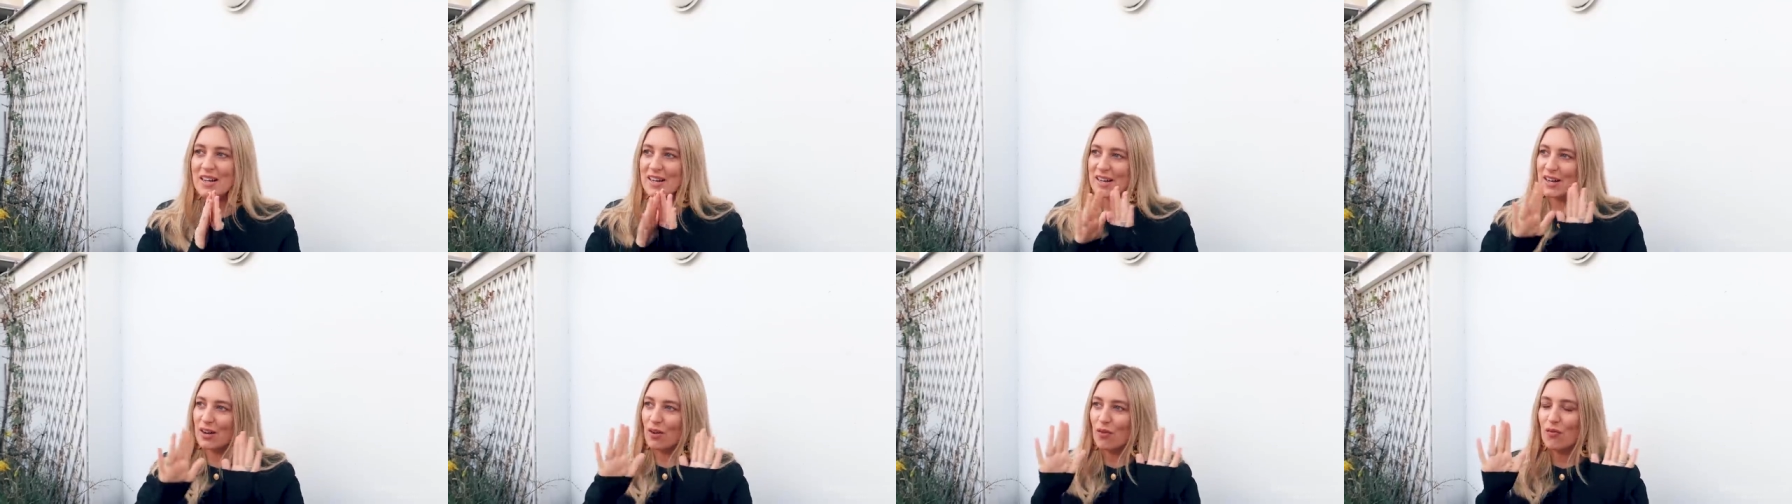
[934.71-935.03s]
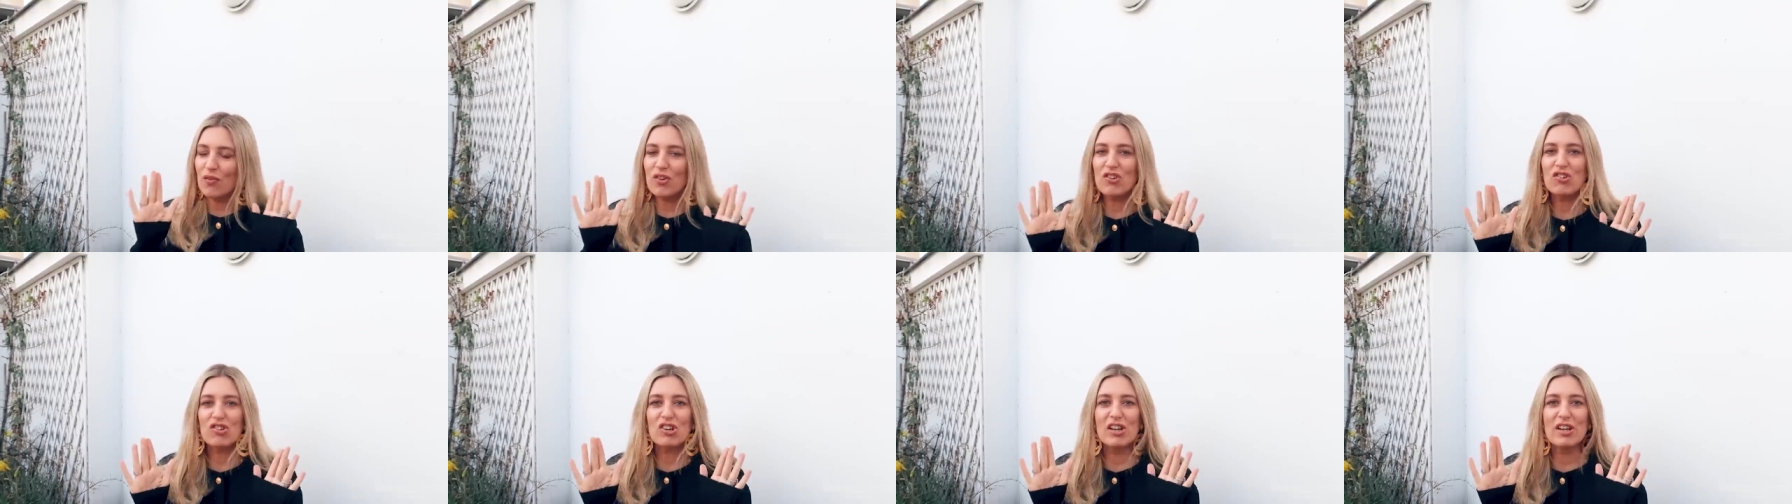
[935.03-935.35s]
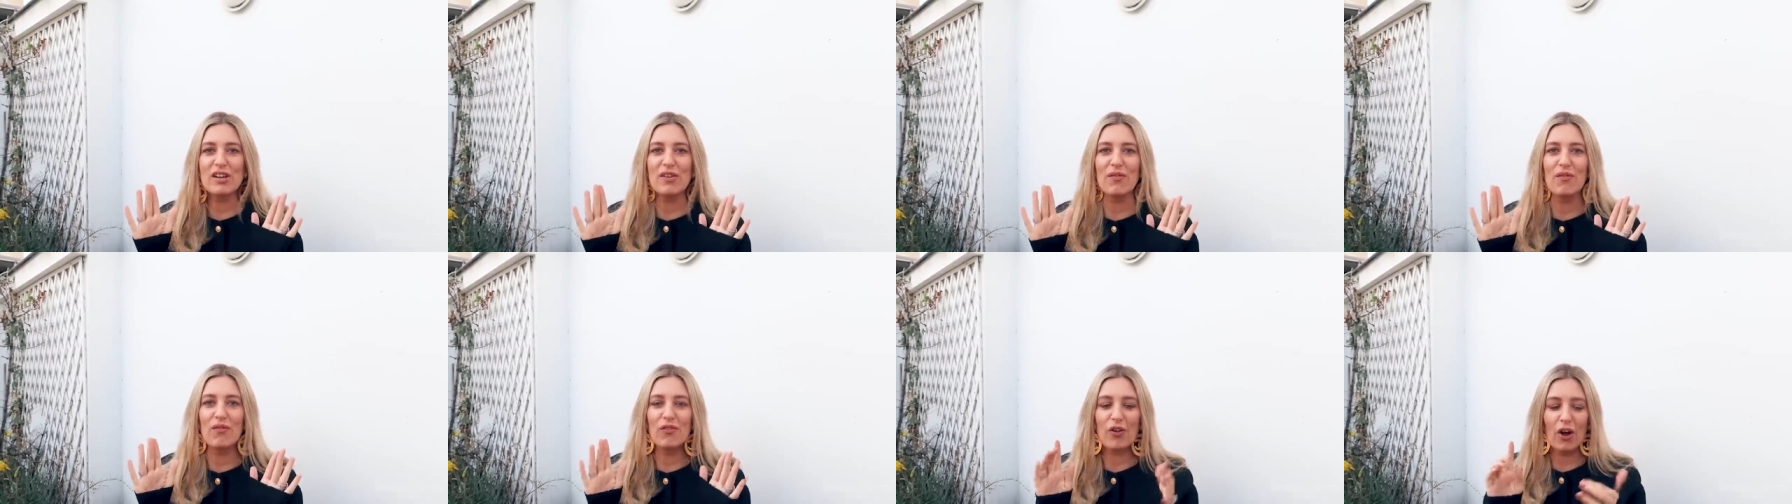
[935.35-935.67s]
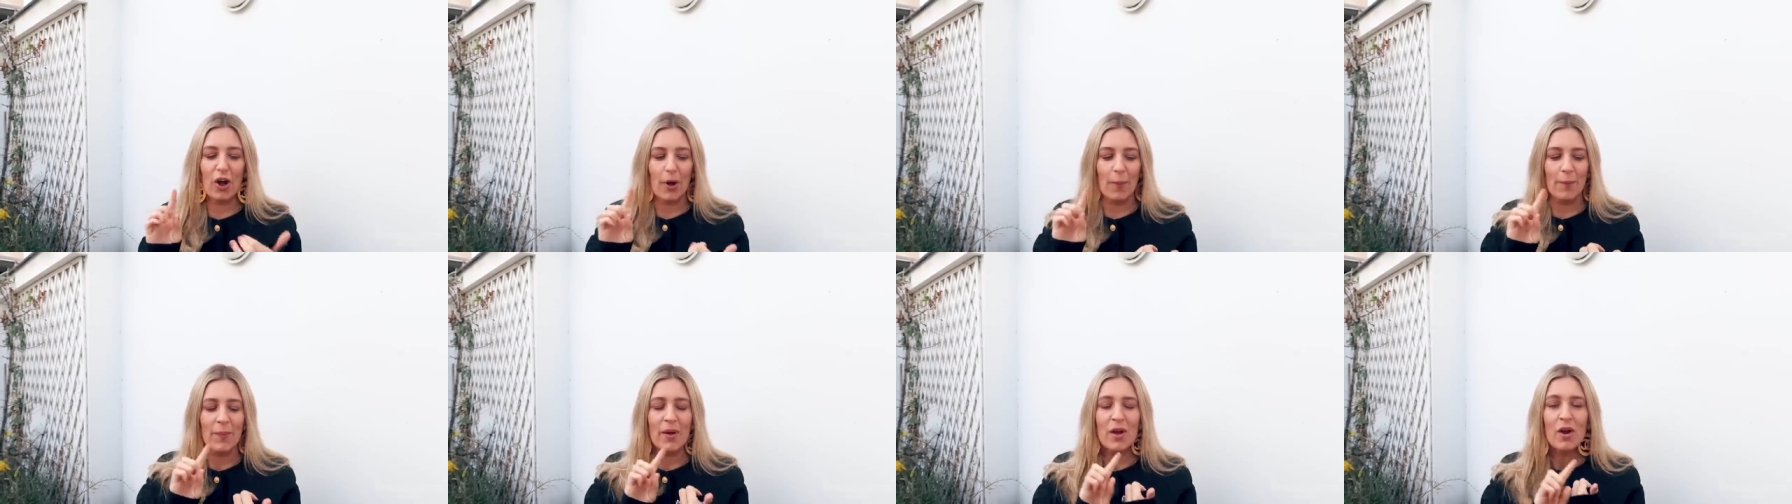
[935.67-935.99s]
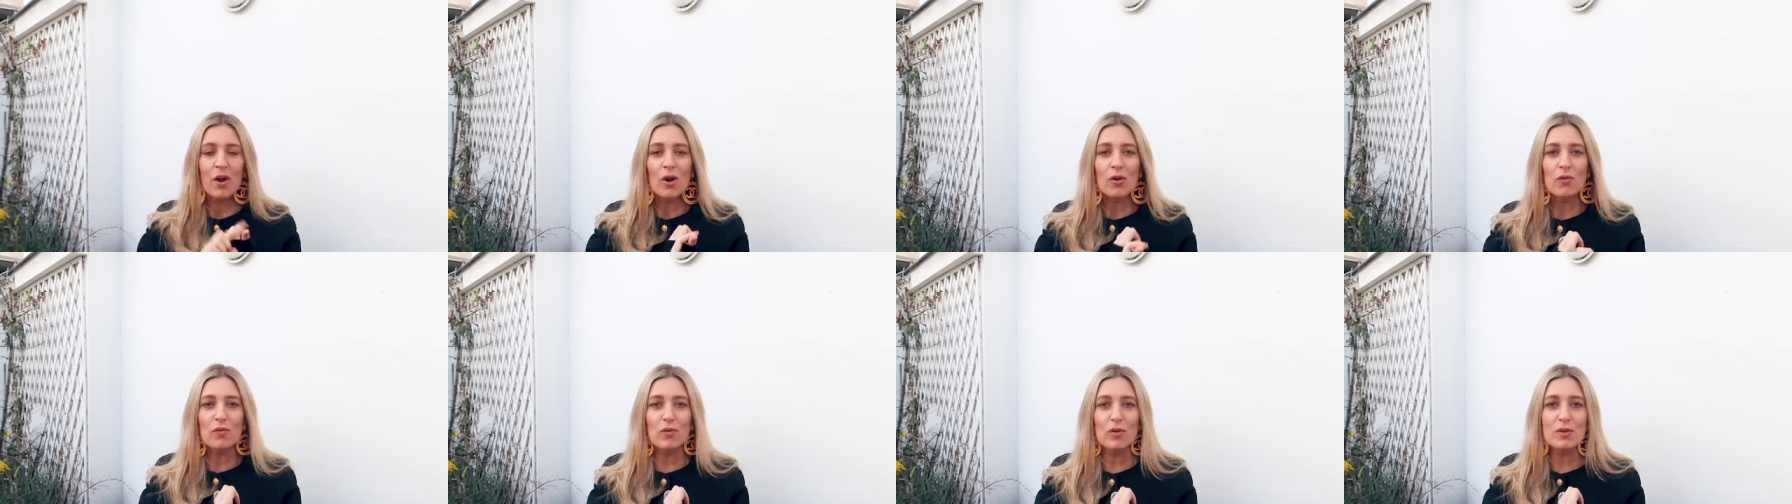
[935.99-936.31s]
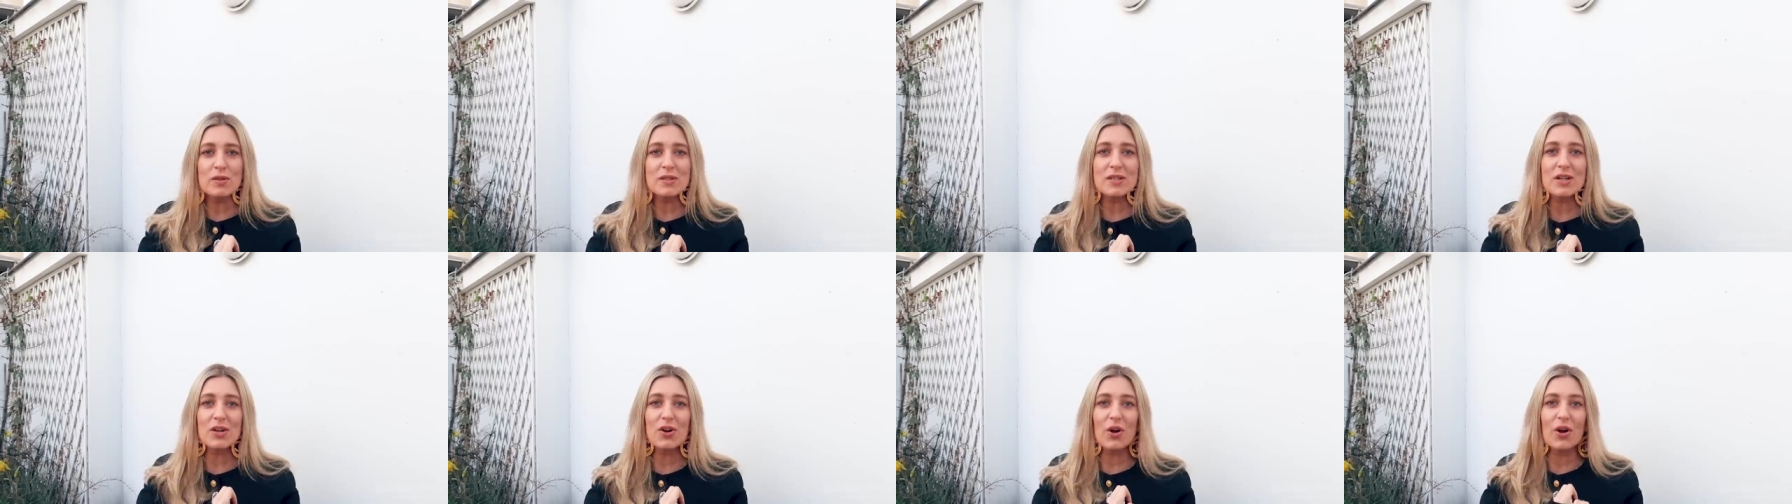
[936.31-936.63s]
I can officially confirm,
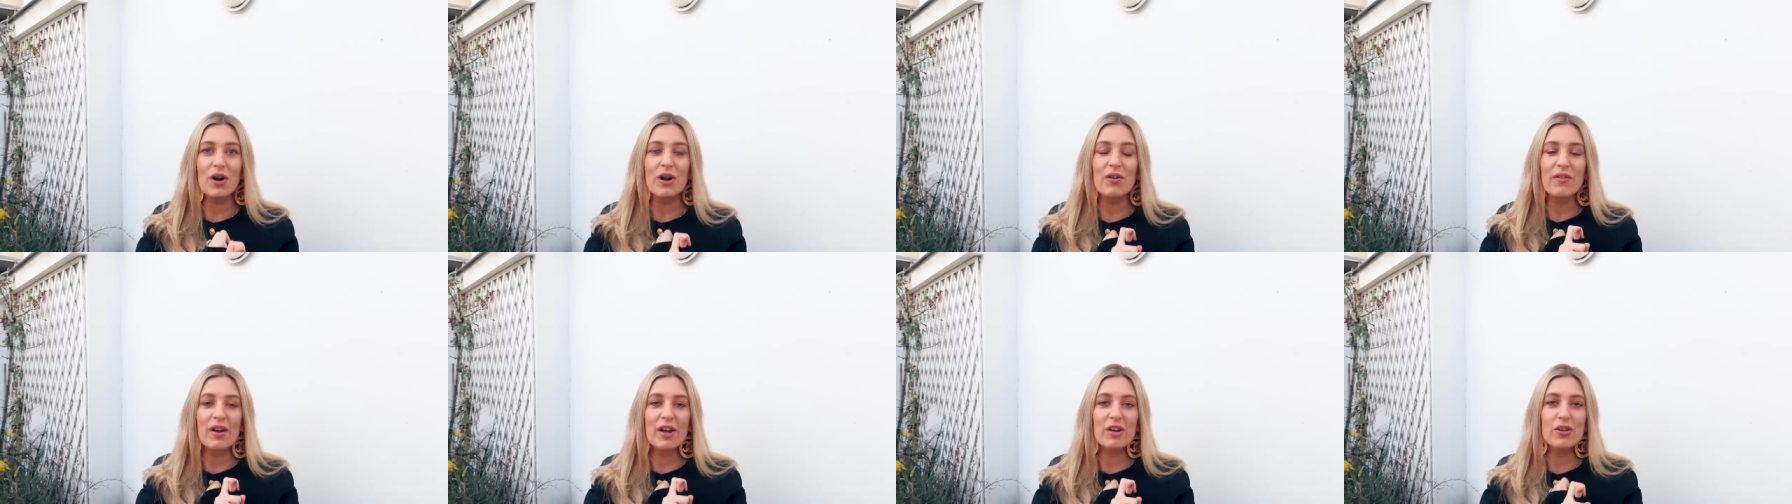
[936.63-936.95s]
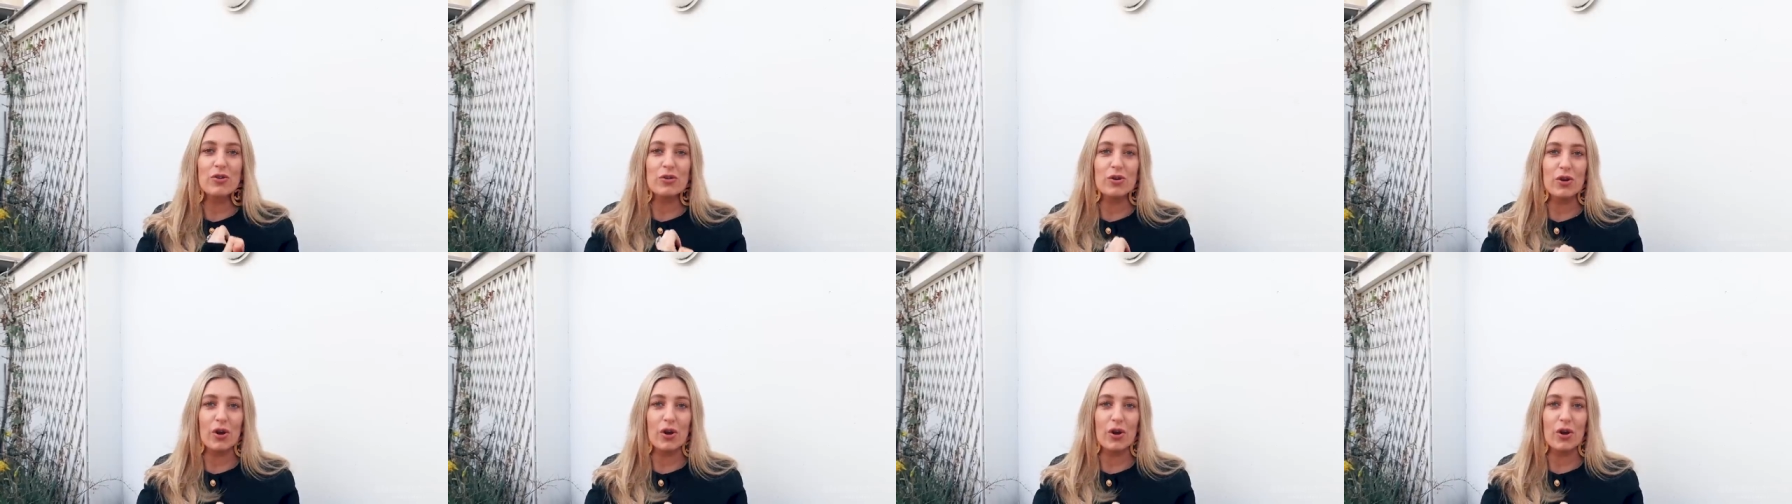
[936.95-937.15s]
Rue Saint-Honoré,